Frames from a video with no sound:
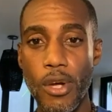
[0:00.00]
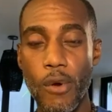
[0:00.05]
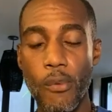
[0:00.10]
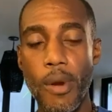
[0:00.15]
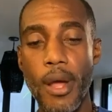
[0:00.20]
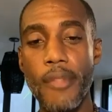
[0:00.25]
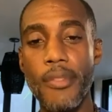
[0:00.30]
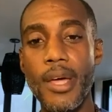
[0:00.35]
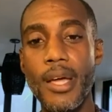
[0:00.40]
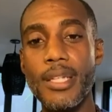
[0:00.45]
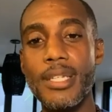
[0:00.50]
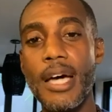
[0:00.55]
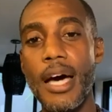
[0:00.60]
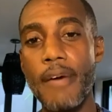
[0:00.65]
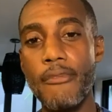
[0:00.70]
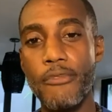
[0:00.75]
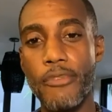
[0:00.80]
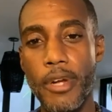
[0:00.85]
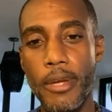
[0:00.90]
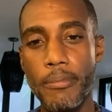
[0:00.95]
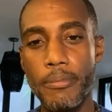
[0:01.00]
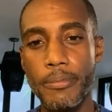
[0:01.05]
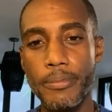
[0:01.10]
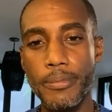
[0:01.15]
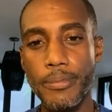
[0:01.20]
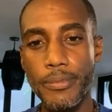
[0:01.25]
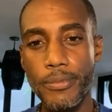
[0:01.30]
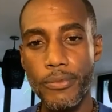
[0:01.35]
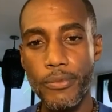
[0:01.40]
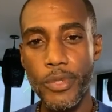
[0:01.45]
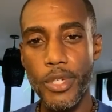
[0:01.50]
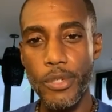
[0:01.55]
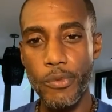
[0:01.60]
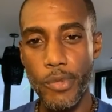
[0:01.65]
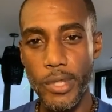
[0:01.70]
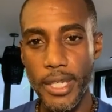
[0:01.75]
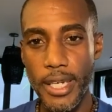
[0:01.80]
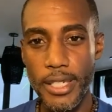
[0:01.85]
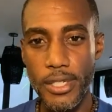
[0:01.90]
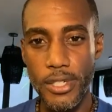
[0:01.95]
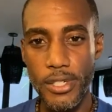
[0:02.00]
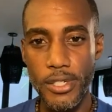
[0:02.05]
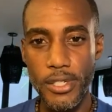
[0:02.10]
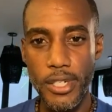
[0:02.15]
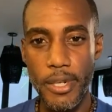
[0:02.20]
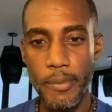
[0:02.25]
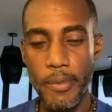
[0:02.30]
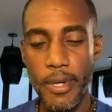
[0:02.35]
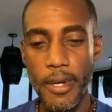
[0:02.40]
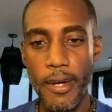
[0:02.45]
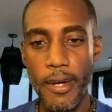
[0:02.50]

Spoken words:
around that time frame in relationship.